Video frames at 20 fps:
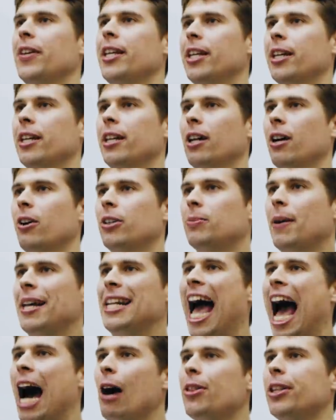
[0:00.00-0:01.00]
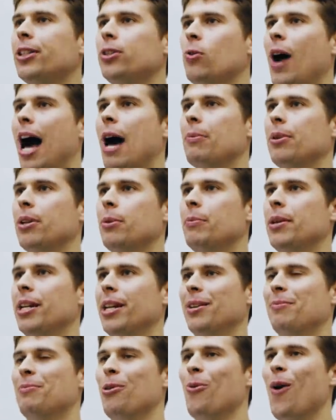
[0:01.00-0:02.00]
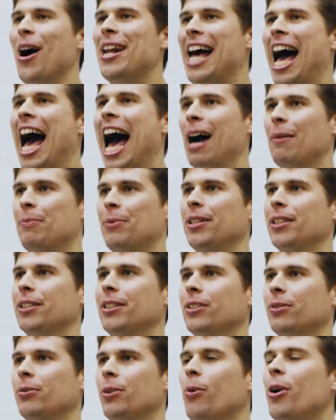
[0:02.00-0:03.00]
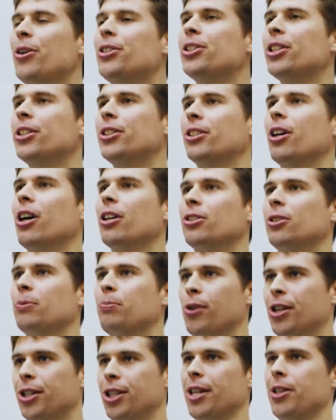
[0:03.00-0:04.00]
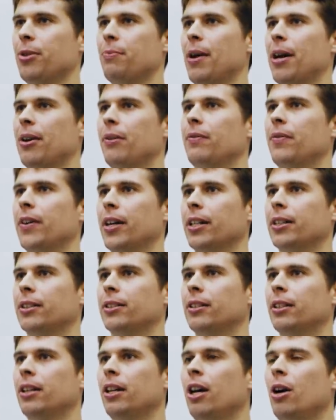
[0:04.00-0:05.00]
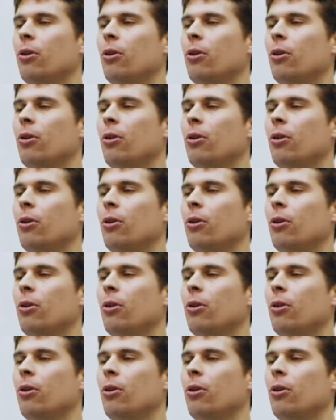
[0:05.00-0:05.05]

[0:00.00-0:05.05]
vegan, I'll explain how this will happen in a minute, but when it happens, we won't just start to appreciate the benefits.